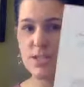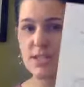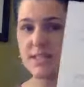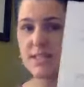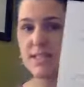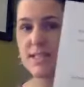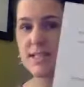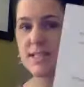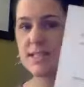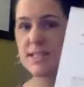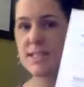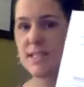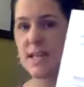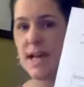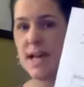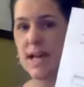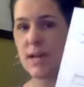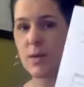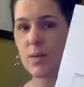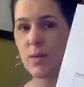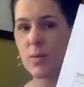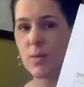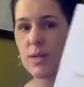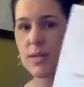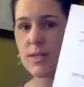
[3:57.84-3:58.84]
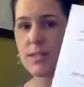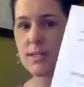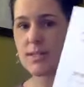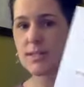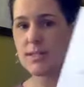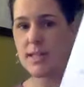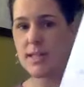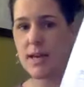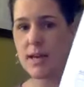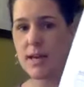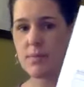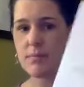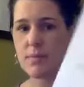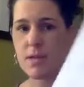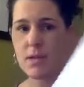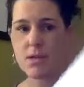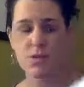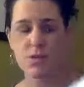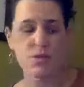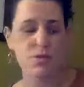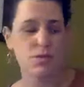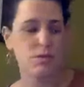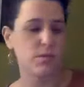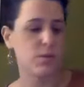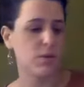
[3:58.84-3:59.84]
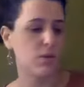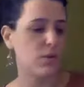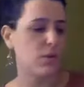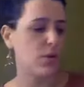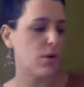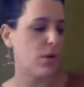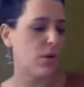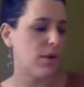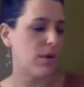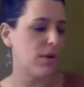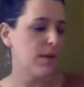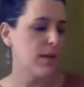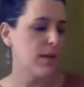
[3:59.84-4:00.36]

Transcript: decide, what is that measurable goal?